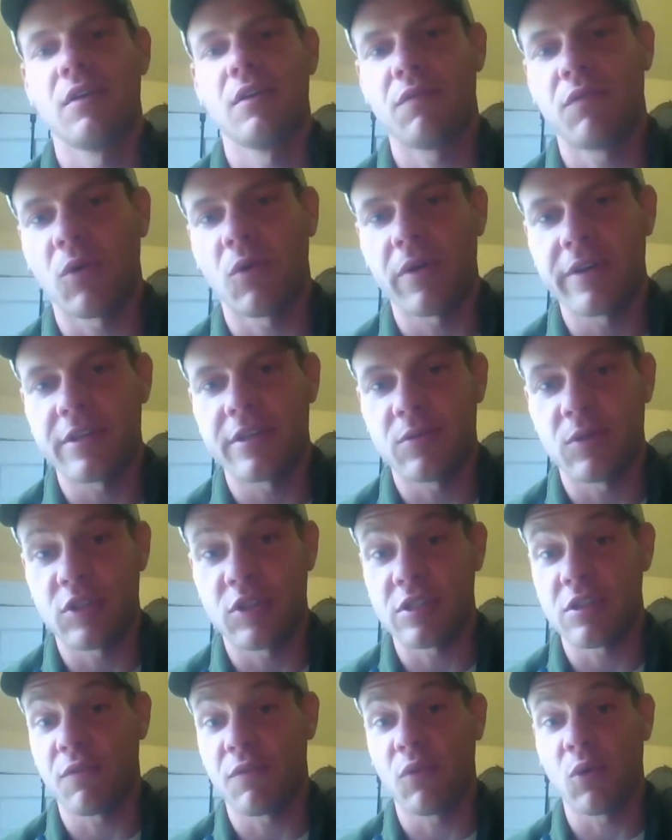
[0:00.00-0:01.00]
forest, which
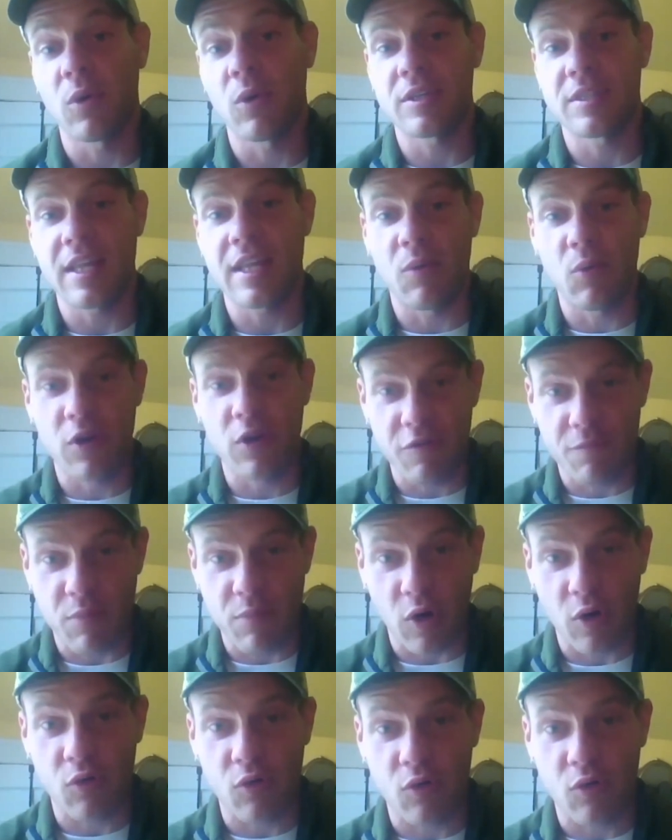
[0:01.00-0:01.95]
is a forest that would have burned